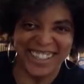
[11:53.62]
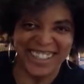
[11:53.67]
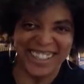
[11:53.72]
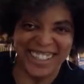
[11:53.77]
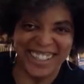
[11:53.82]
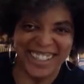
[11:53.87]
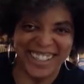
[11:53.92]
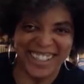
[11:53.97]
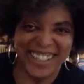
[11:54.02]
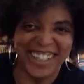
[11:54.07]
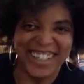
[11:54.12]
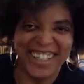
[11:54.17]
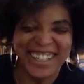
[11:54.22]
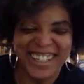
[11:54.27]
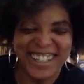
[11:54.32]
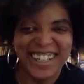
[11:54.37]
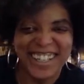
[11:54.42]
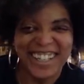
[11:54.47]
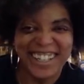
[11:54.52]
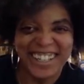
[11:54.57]

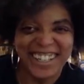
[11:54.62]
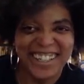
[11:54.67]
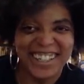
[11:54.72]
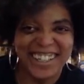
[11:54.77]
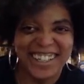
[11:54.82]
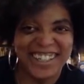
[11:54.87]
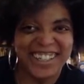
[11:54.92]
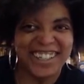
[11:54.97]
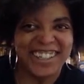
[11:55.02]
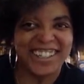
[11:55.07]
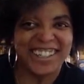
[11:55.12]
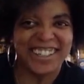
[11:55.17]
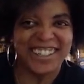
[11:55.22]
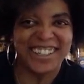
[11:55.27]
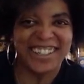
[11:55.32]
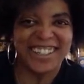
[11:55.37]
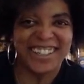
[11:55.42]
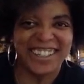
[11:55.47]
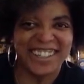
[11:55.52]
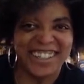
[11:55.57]

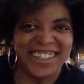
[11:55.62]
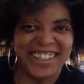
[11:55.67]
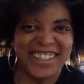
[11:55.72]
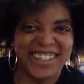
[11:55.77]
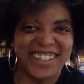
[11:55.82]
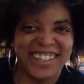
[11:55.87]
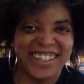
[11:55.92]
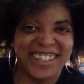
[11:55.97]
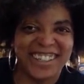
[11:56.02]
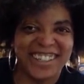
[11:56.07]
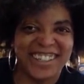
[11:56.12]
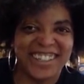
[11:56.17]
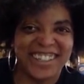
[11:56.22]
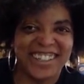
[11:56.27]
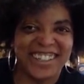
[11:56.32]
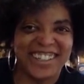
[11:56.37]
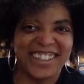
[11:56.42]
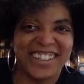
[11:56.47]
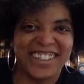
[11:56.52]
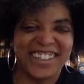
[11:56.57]

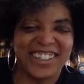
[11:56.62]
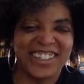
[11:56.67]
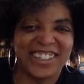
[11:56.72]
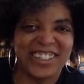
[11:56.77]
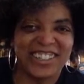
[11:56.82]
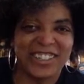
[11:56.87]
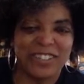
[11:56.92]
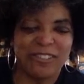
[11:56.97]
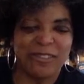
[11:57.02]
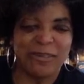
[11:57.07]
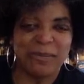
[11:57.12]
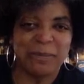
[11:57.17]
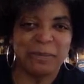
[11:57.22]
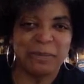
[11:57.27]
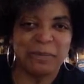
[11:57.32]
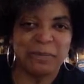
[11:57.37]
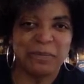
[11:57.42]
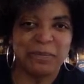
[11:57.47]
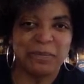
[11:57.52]
No words are spoken by the person on screen.